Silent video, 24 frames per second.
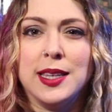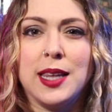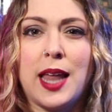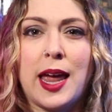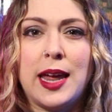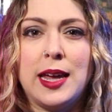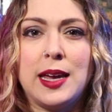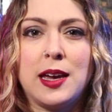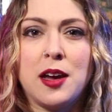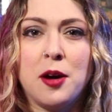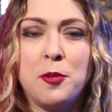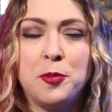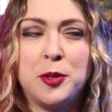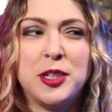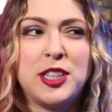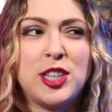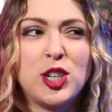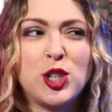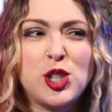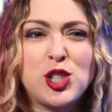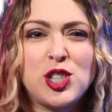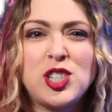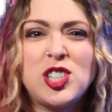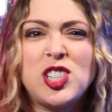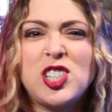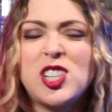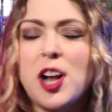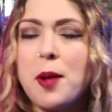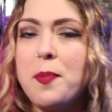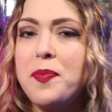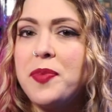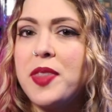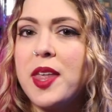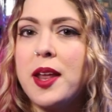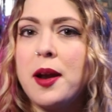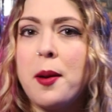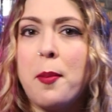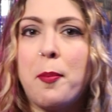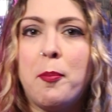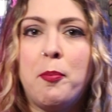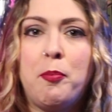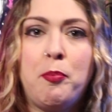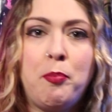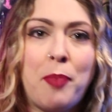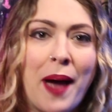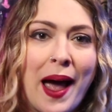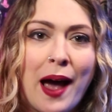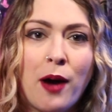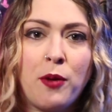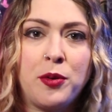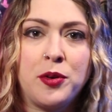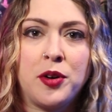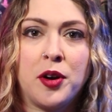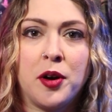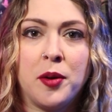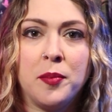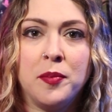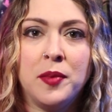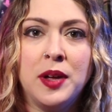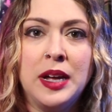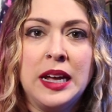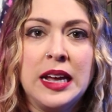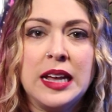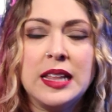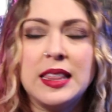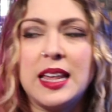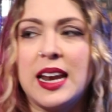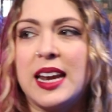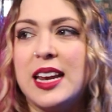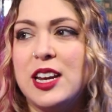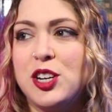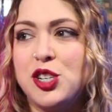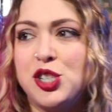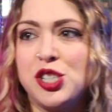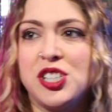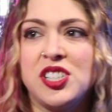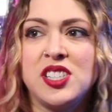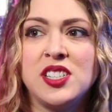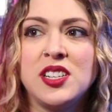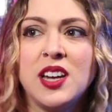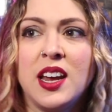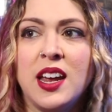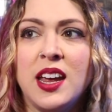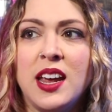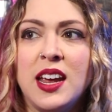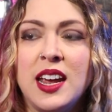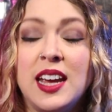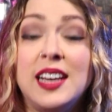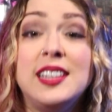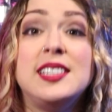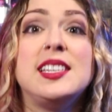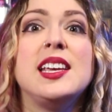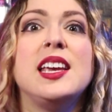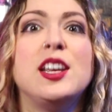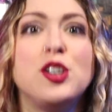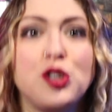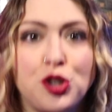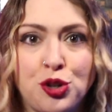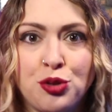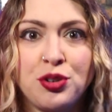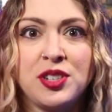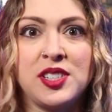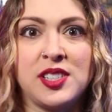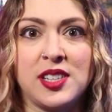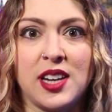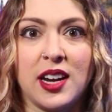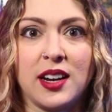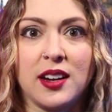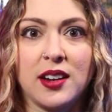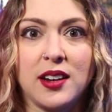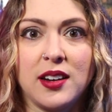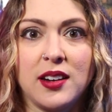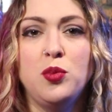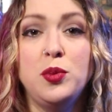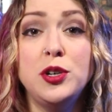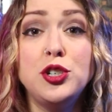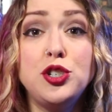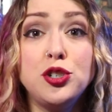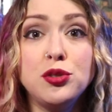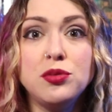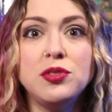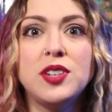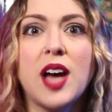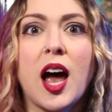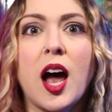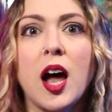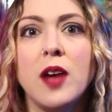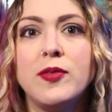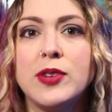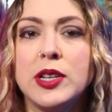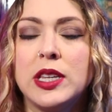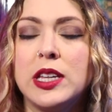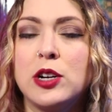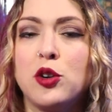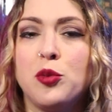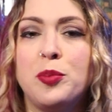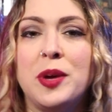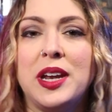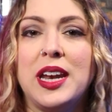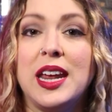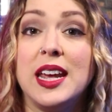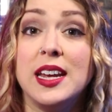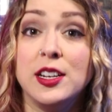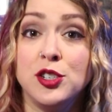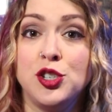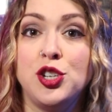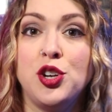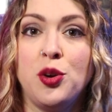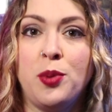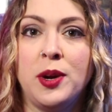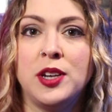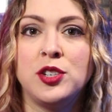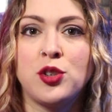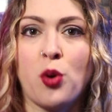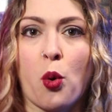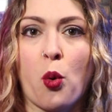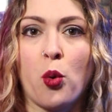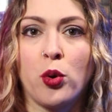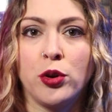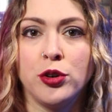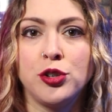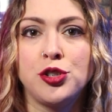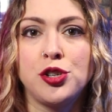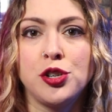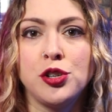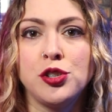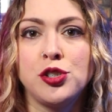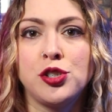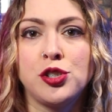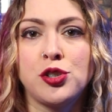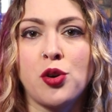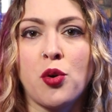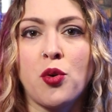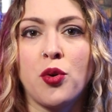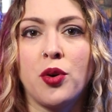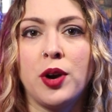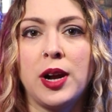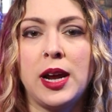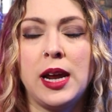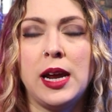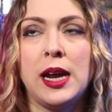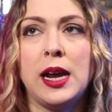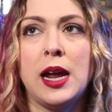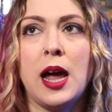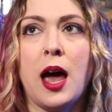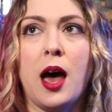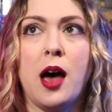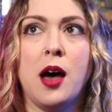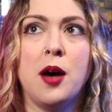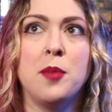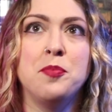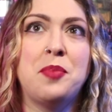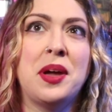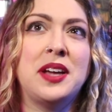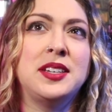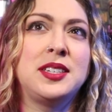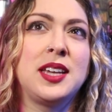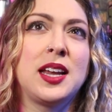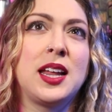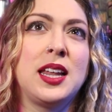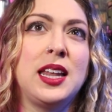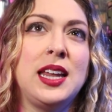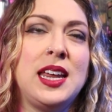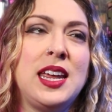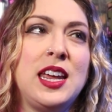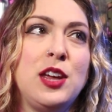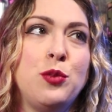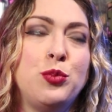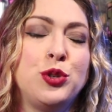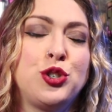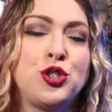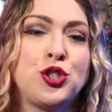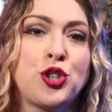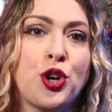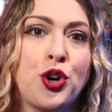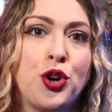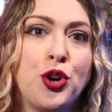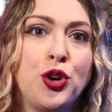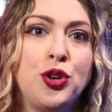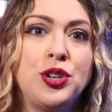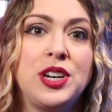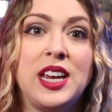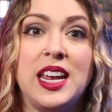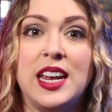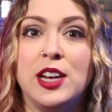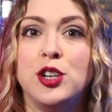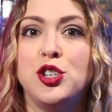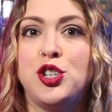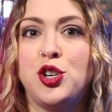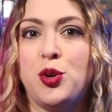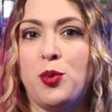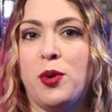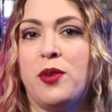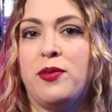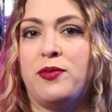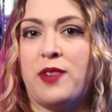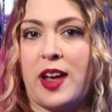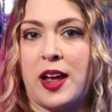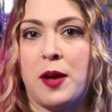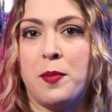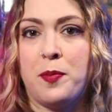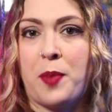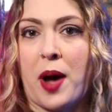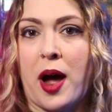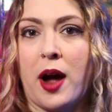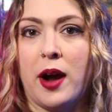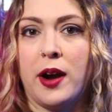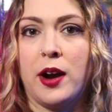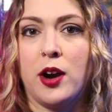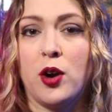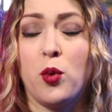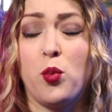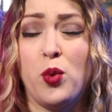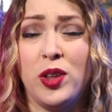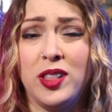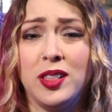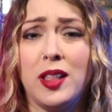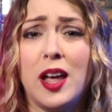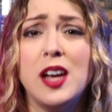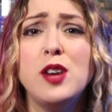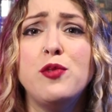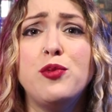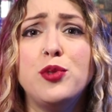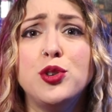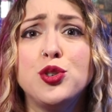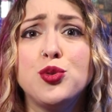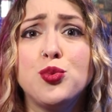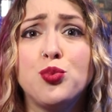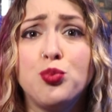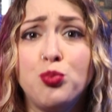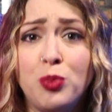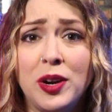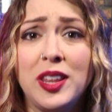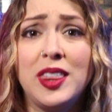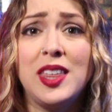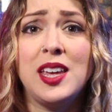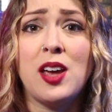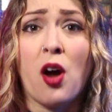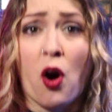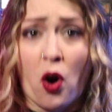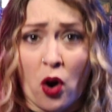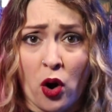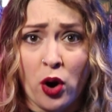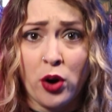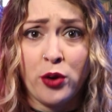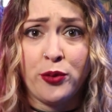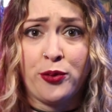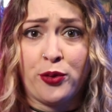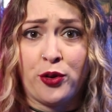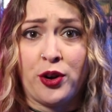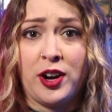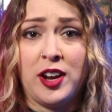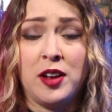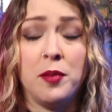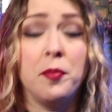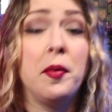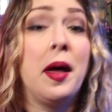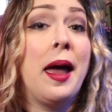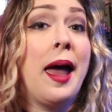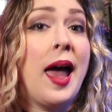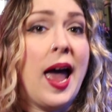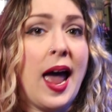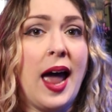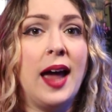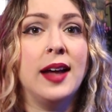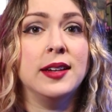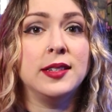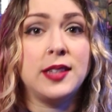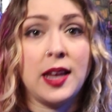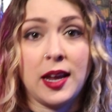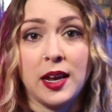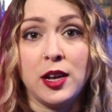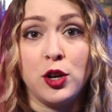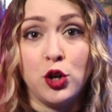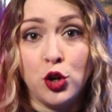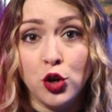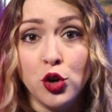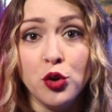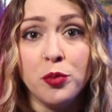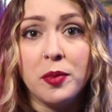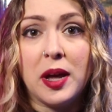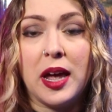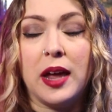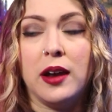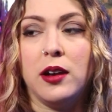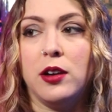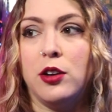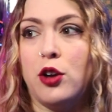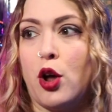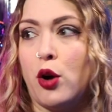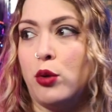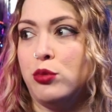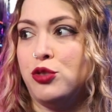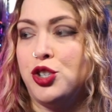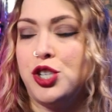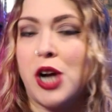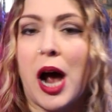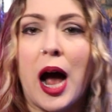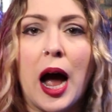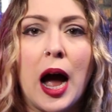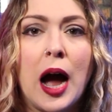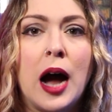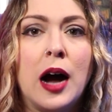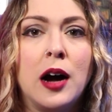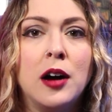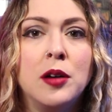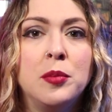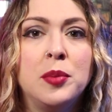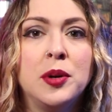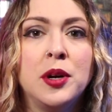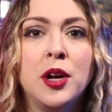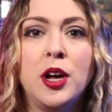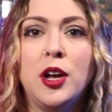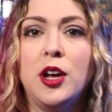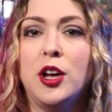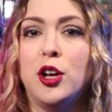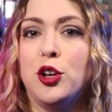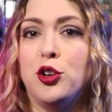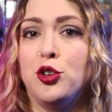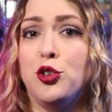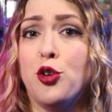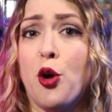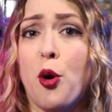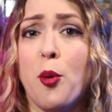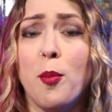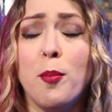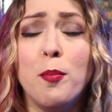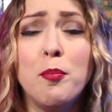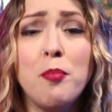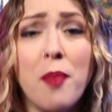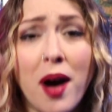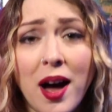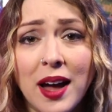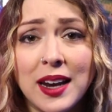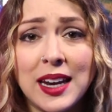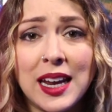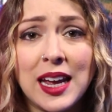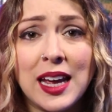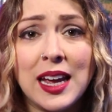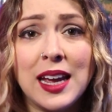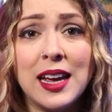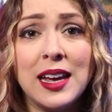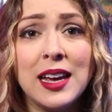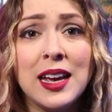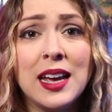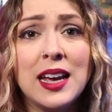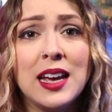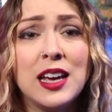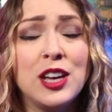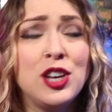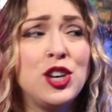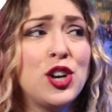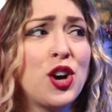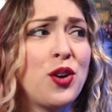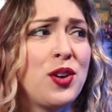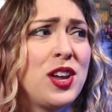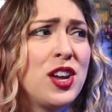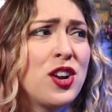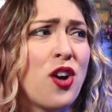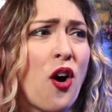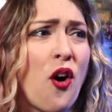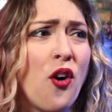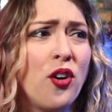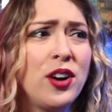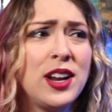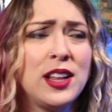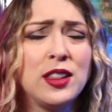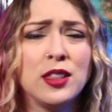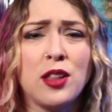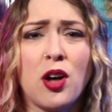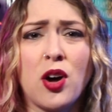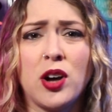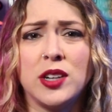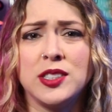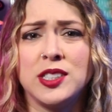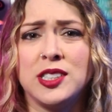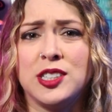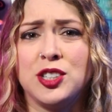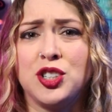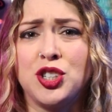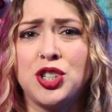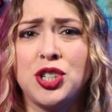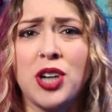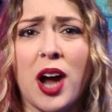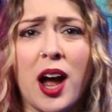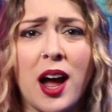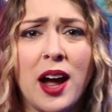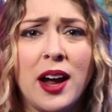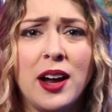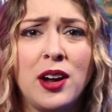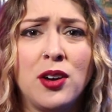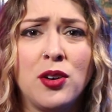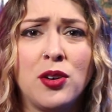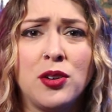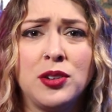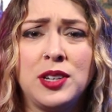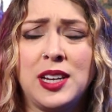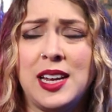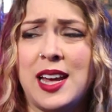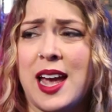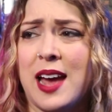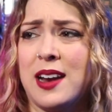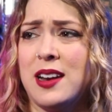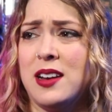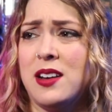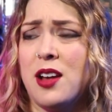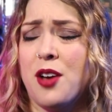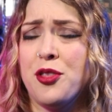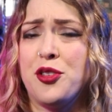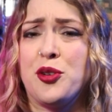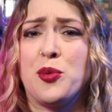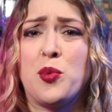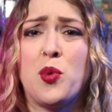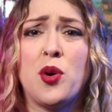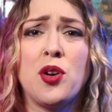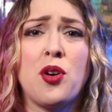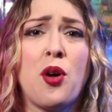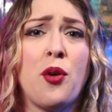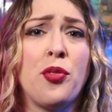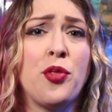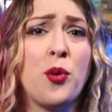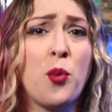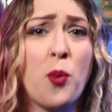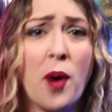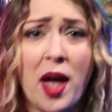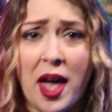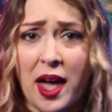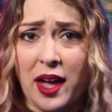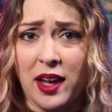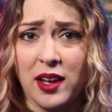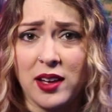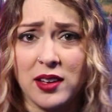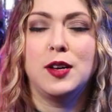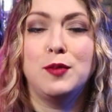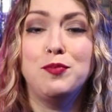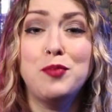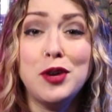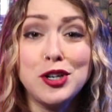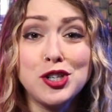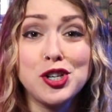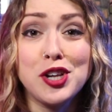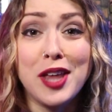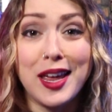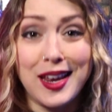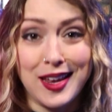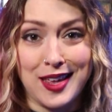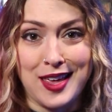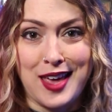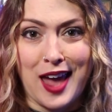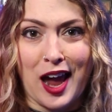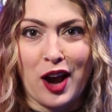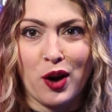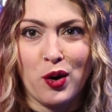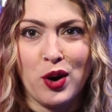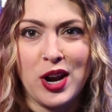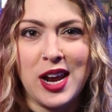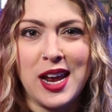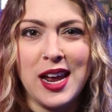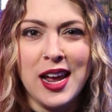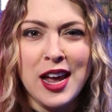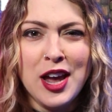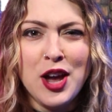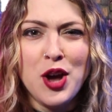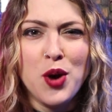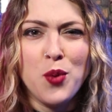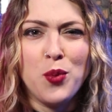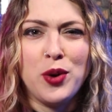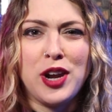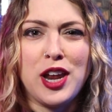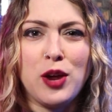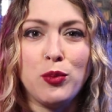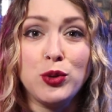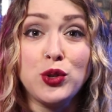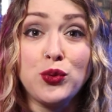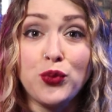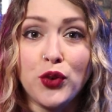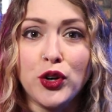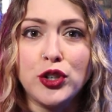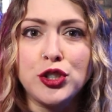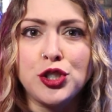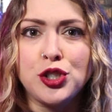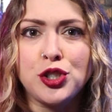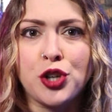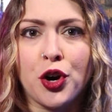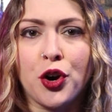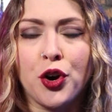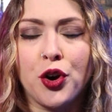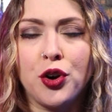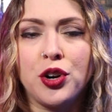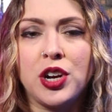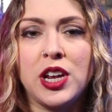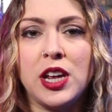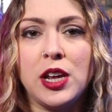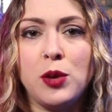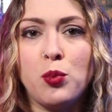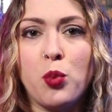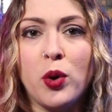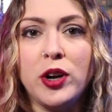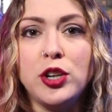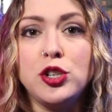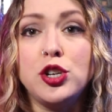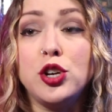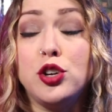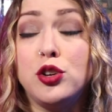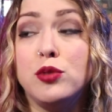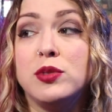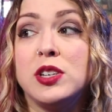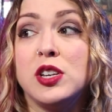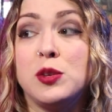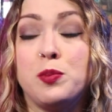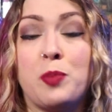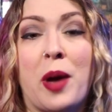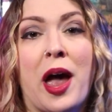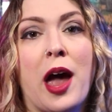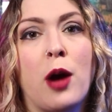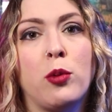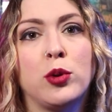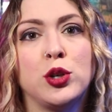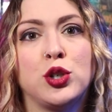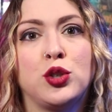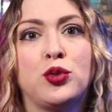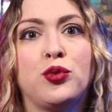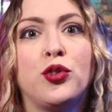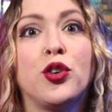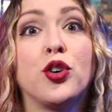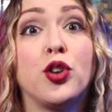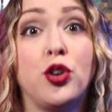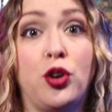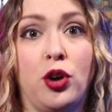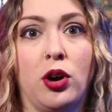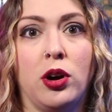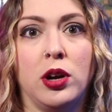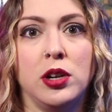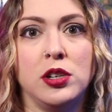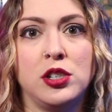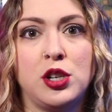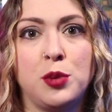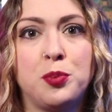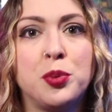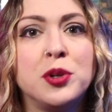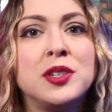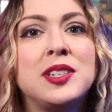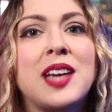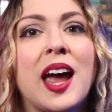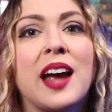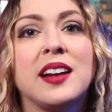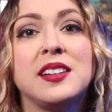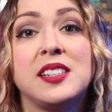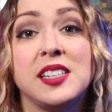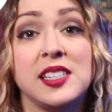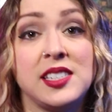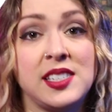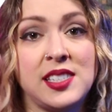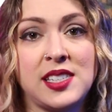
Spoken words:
like him, but there's something about him that he's interesting. We do dive a little bit into his origin story. Basically, he was turned into a vampire when life was really hard for him as a human. No job, no money. He had already lost a child. He had another one on the way. Much like Gary, when he was first turned, he wanted to use his powers for good to protect his